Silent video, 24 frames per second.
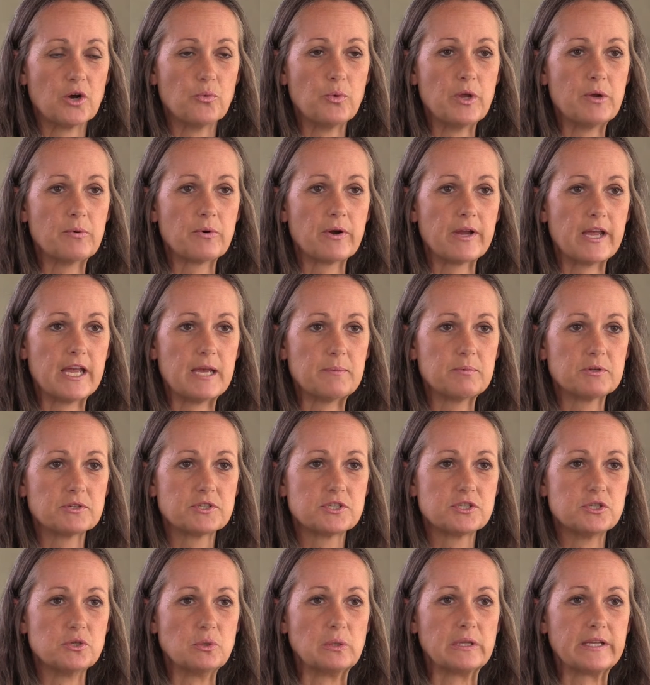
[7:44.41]
we were able
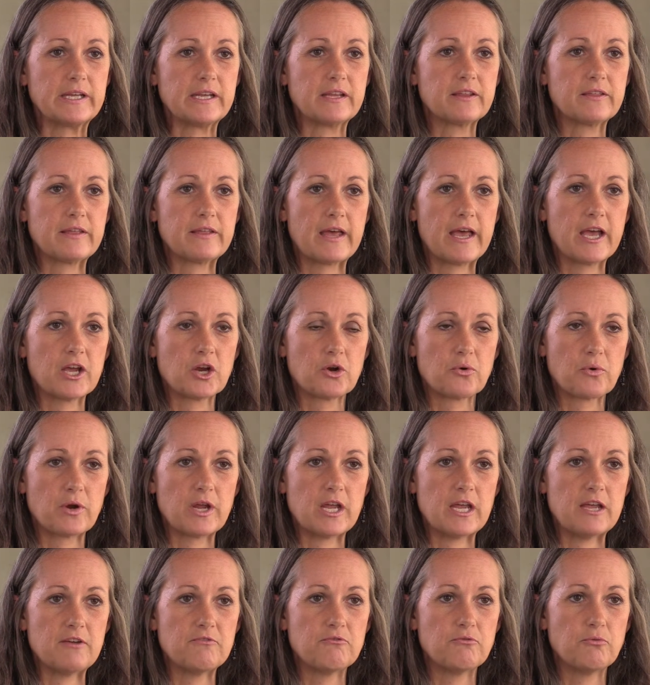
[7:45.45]
to link that
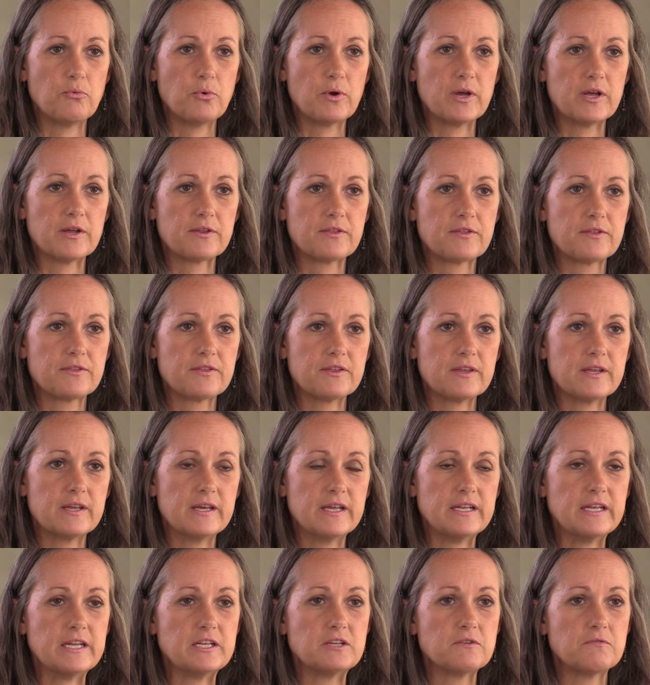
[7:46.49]
grave with
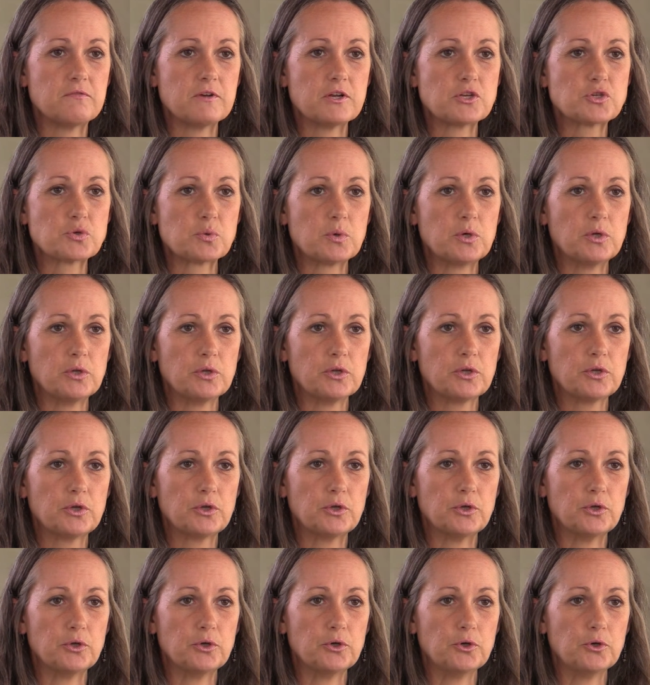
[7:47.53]
an individual
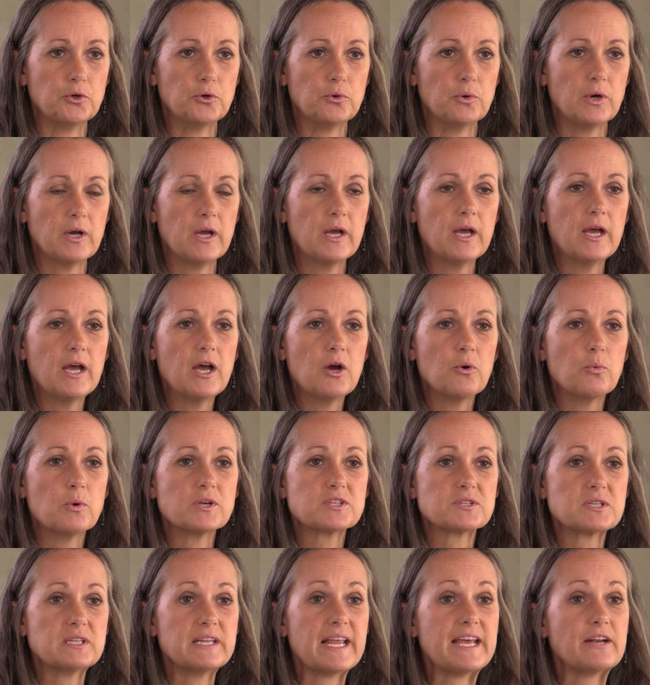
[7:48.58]
who
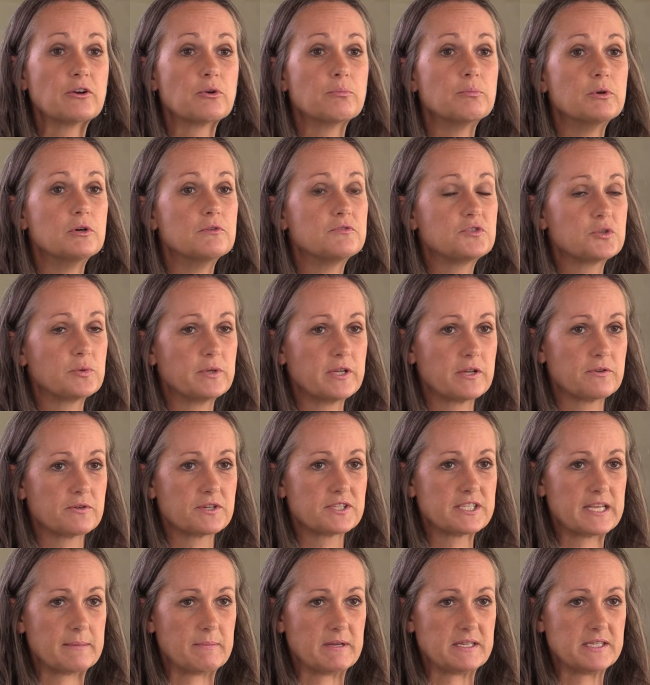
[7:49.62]
was later moved to another
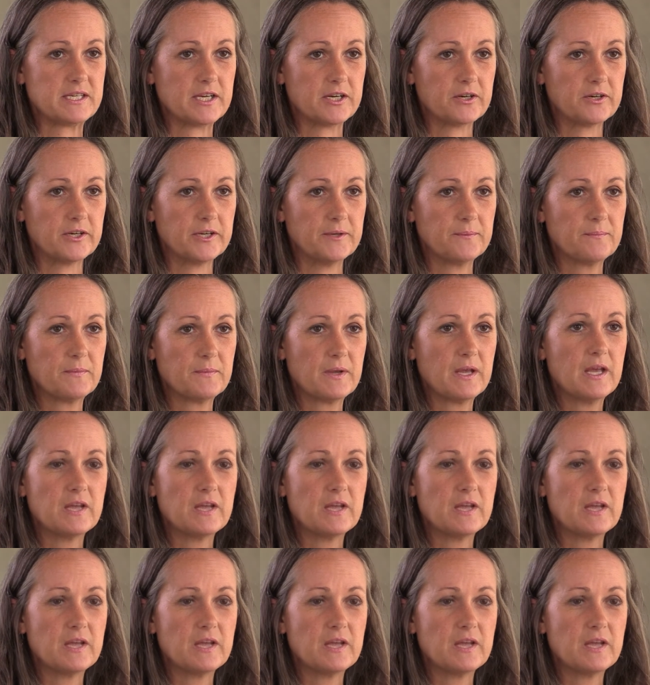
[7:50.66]
cemetery.